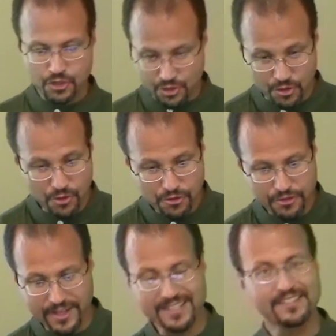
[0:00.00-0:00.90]

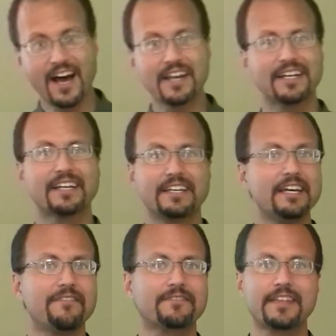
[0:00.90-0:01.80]
Truth is not a
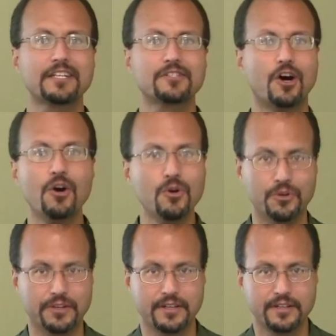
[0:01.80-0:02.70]
gift that is
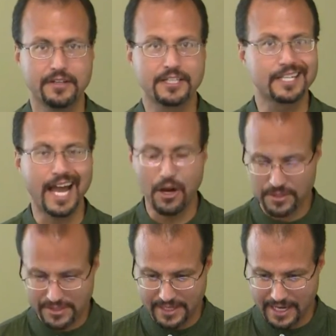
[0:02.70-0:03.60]
owed to
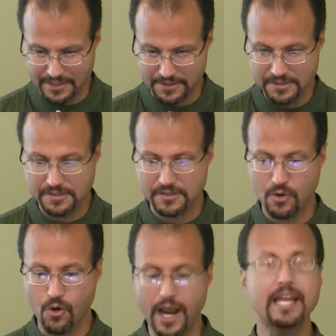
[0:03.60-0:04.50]
outsiders
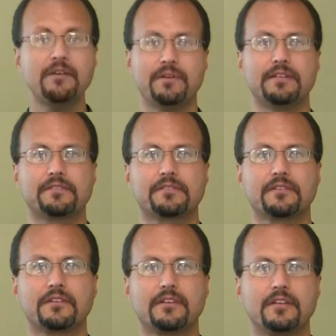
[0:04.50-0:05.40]
or enemies,
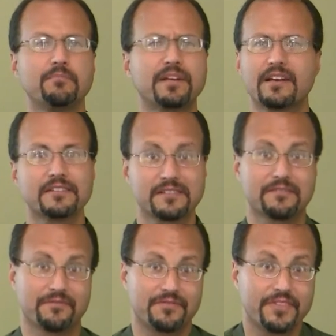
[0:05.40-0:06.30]

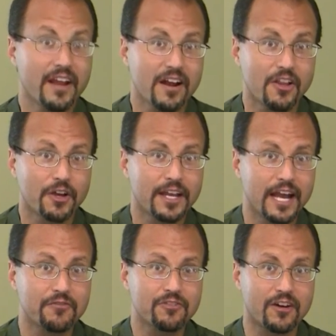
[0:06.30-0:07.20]
because they're not looking
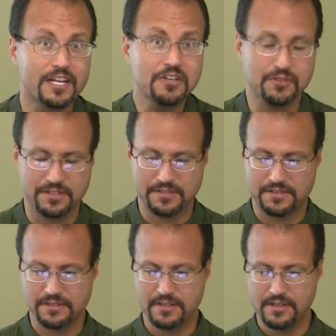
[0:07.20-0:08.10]
out for our
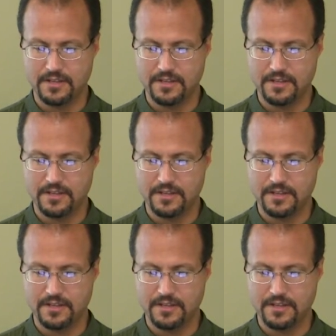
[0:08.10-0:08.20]
interests.